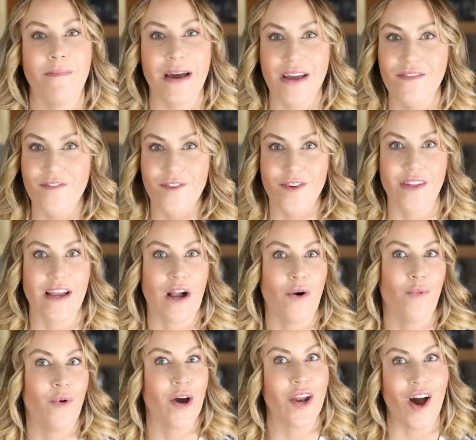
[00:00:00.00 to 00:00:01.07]
meant for like a
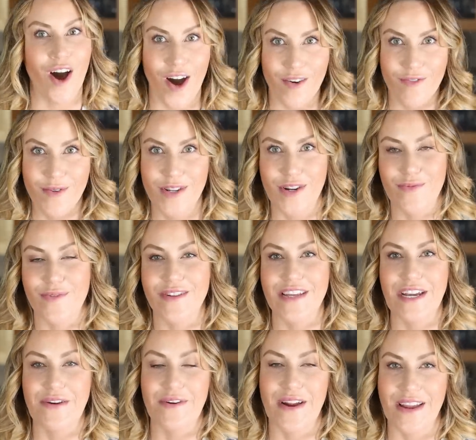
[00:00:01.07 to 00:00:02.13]
one-off when you're
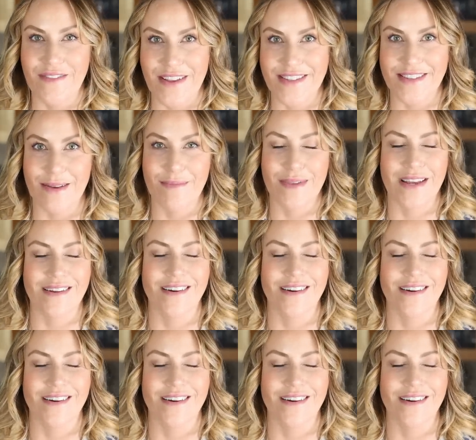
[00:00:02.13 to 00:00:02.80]
really craving something.